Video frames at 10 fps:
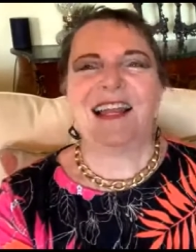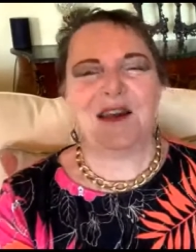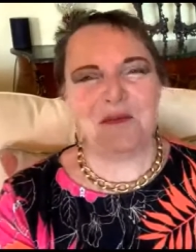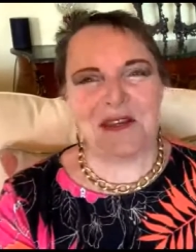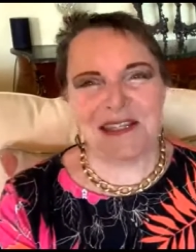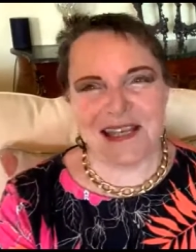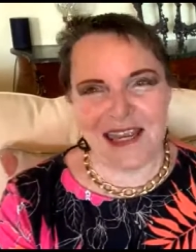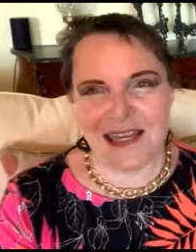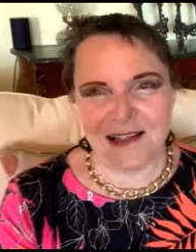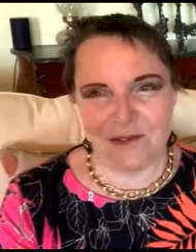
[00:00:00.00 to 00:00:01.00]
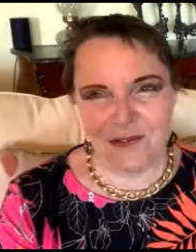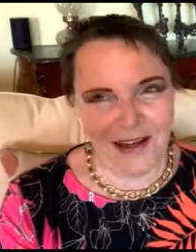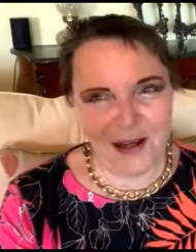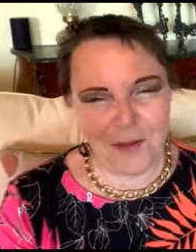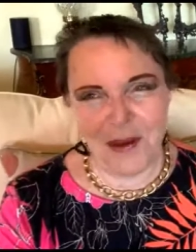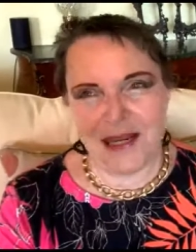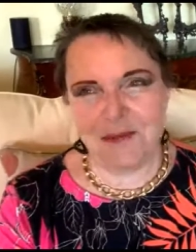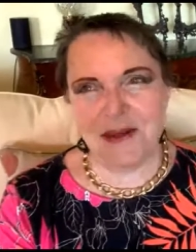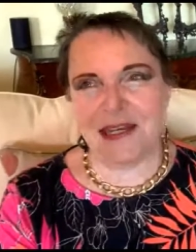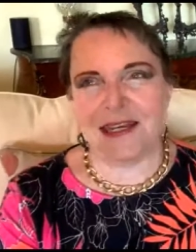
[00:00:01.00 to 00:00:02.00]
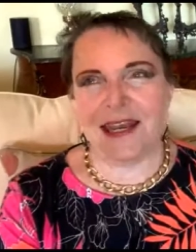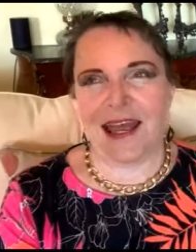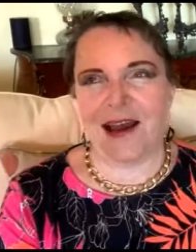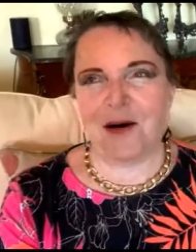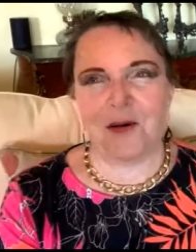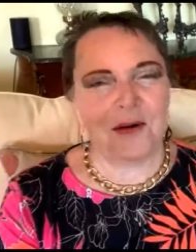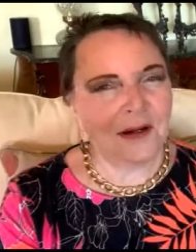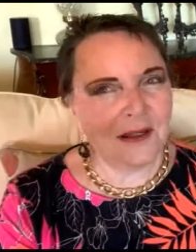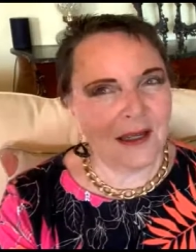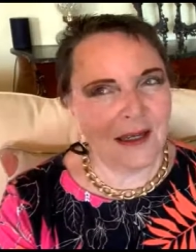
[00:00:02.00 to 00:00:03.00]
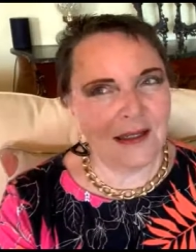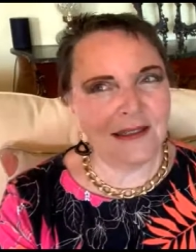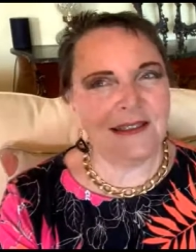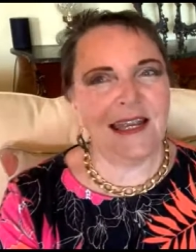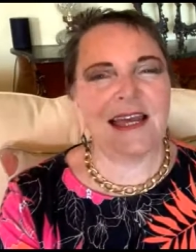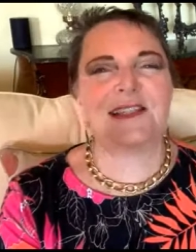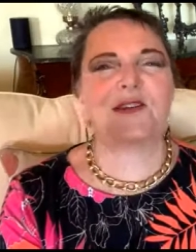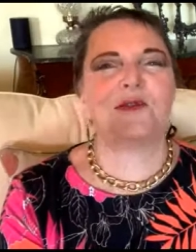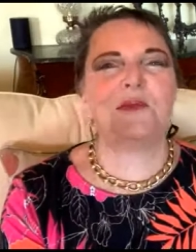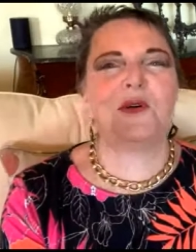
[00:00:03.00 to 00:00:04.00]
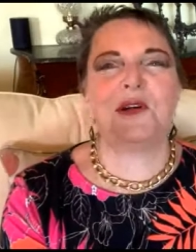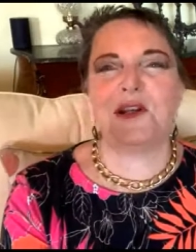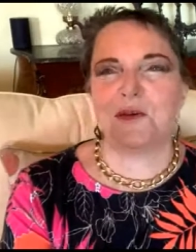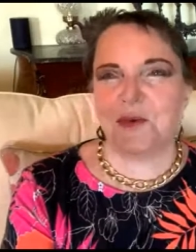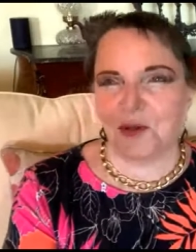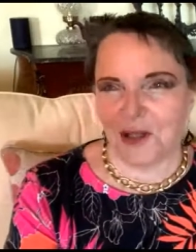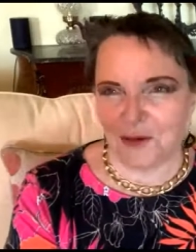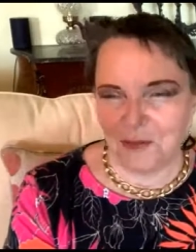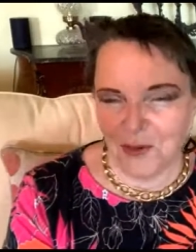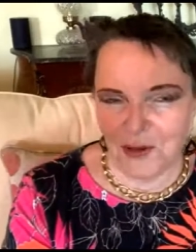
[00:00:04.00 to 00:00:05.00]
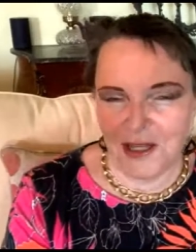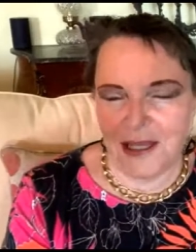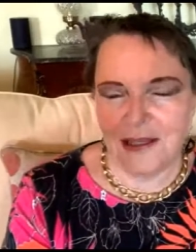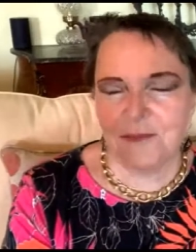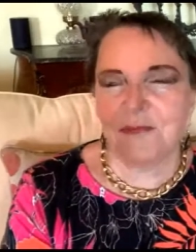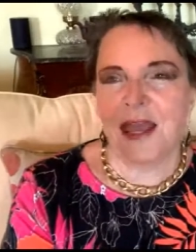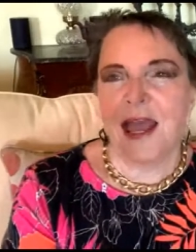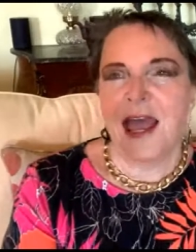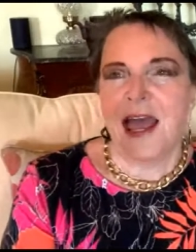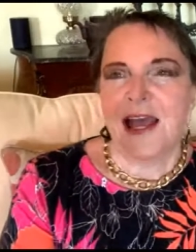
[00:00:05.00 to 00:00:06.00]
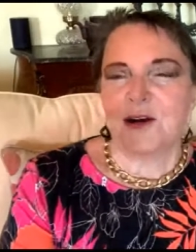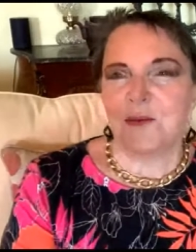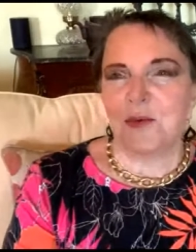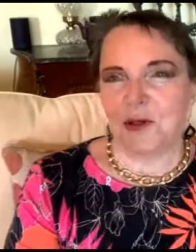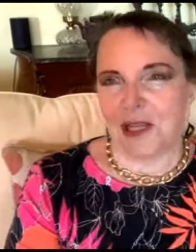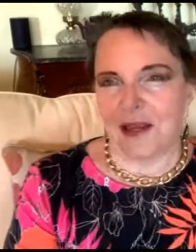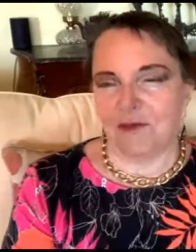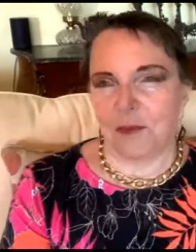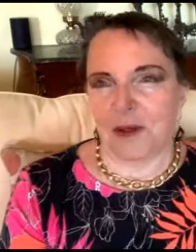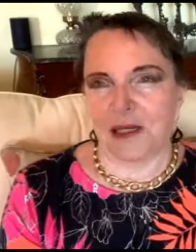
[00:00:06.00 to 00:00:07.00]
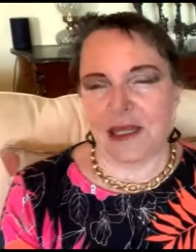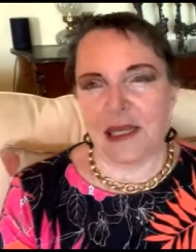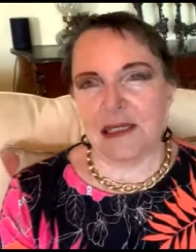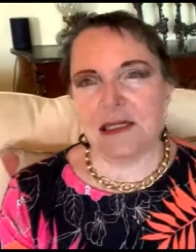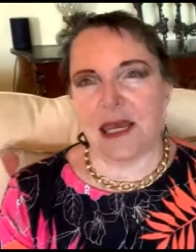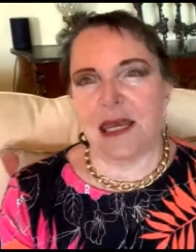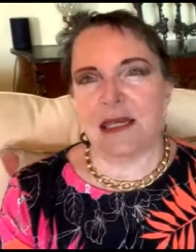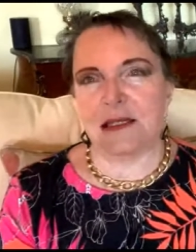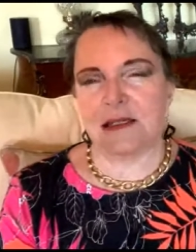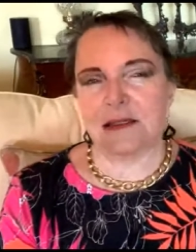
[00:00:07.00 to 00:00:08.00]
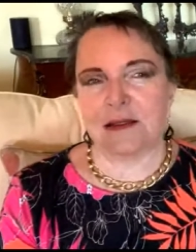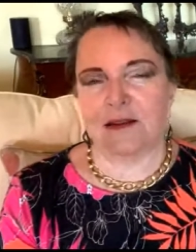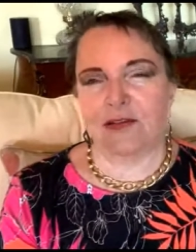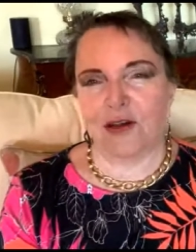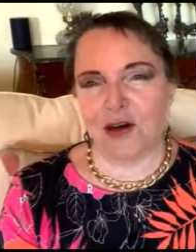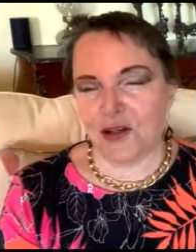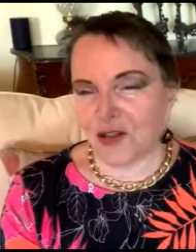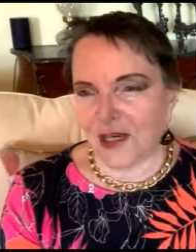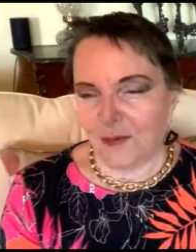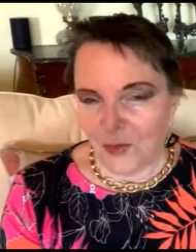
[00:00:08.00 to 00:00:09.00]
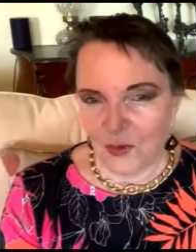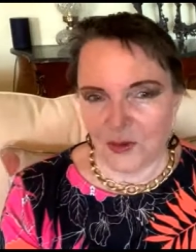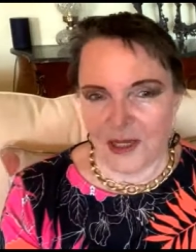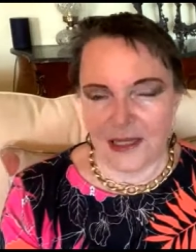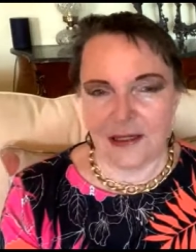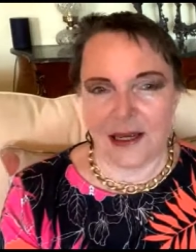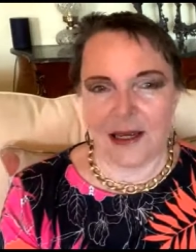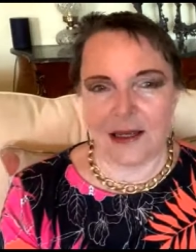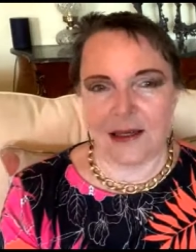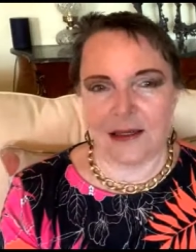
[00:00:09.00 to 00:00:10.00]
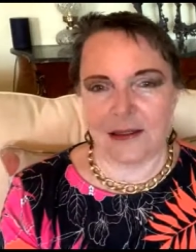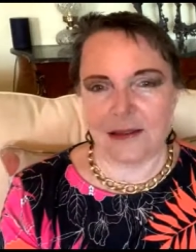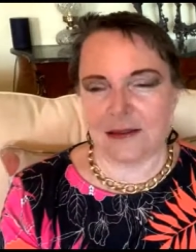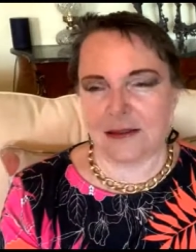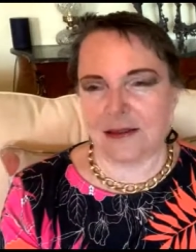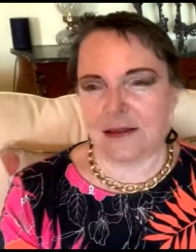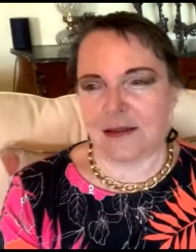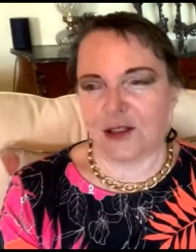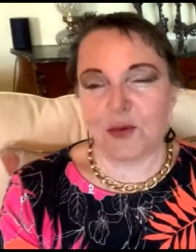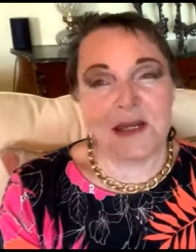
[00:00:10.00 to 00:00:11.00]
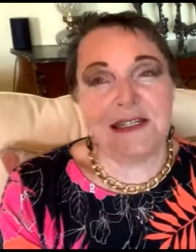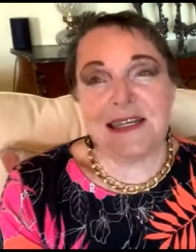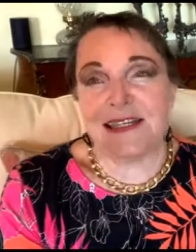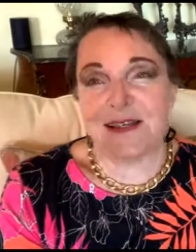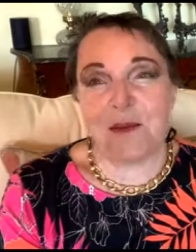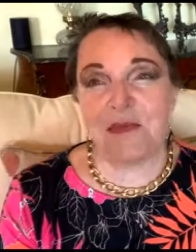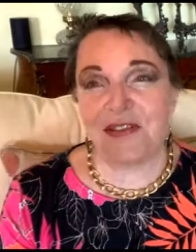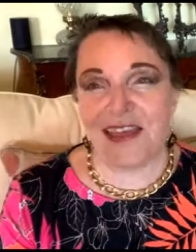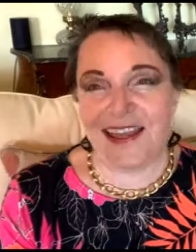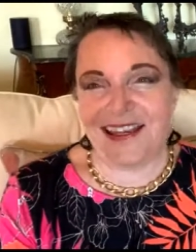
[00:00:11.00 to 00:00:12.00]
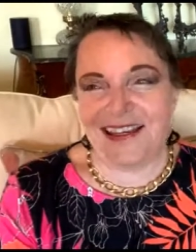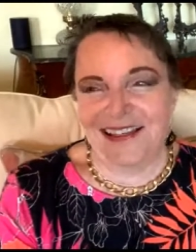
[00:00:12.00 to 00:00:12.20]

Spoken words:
Let me see. It'll flick up any minute now. Yes. Good morning. Good morning. Good morning. Good morning, everybody. It is Thursday morning, the 20 something.